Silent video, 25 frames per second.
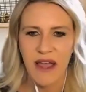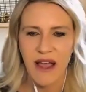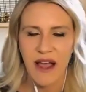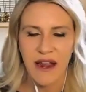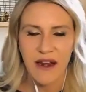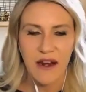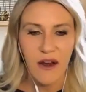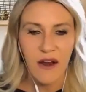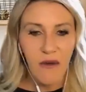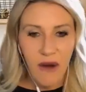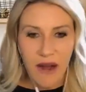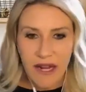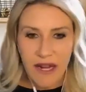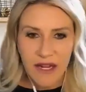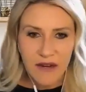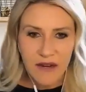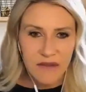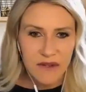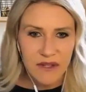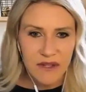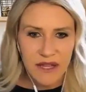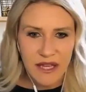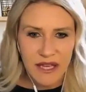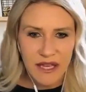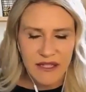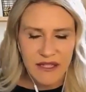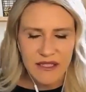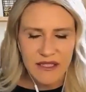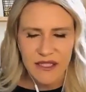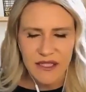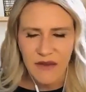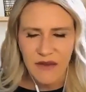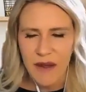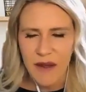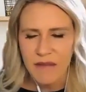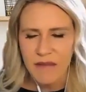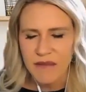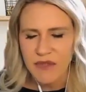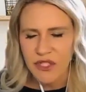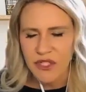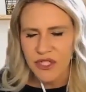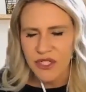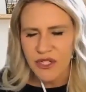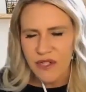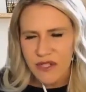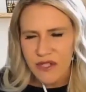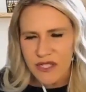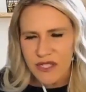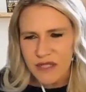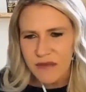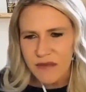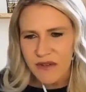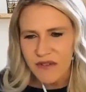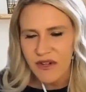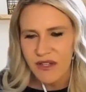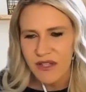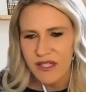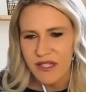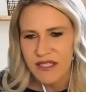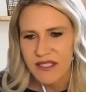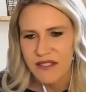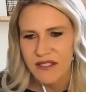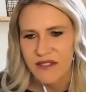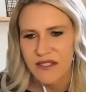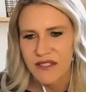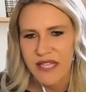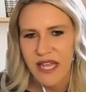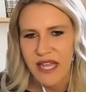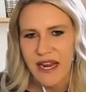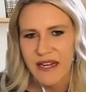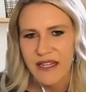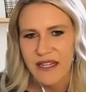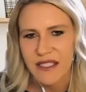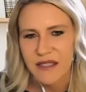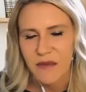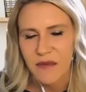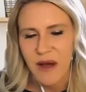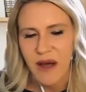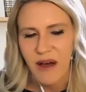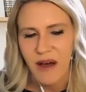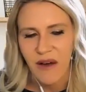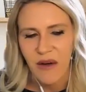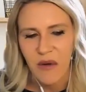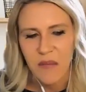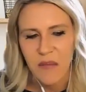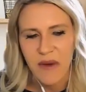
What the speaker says: I know I can relate, so I'm sure some of our listeners can as well.